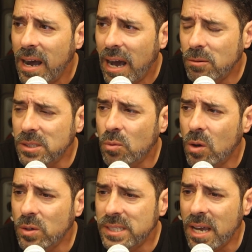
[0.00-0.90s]
I was in
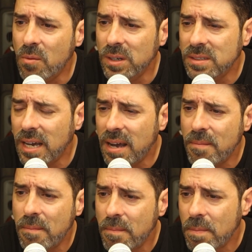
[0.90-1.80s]
Roatan one time.
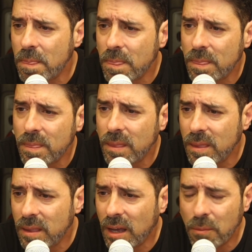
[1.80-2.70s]

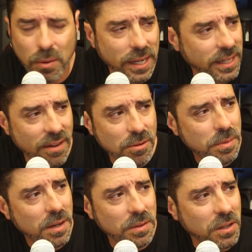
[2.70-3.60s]
I'll probably never
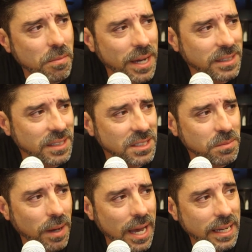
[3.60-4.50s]
be able to go back to this
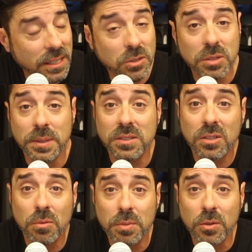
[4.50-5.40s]
spot. It used to be
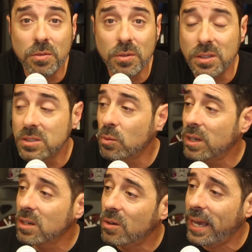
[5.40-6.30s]
so beautiful. This
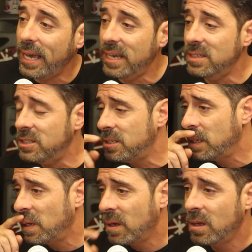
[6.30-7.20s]
one little edge
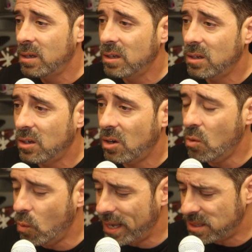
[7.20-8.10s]

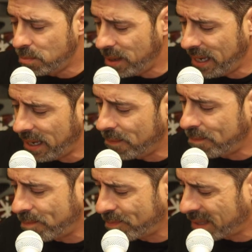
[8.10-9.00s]
on West Bay.
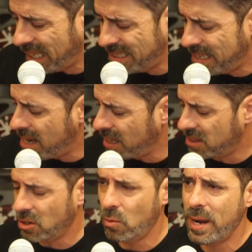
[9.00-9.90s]
It's now
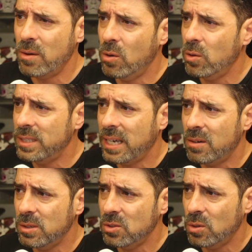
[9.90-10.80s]
like the Grand
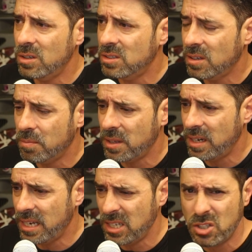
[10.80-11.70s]
Roatan Resort or
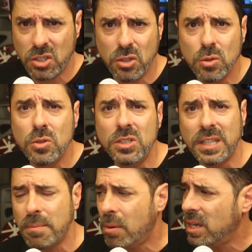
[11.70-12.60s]
something, and it's huge,
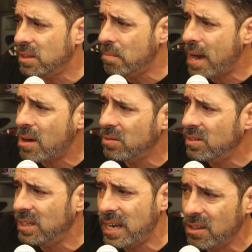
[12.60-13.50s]
and they bought the
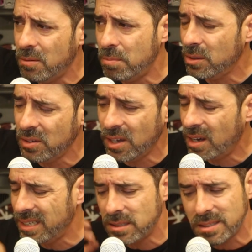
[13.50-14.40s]
mountain, and now they're building
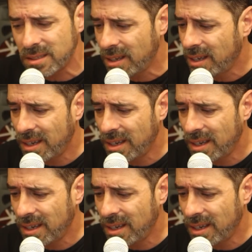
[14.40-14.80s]
up. It's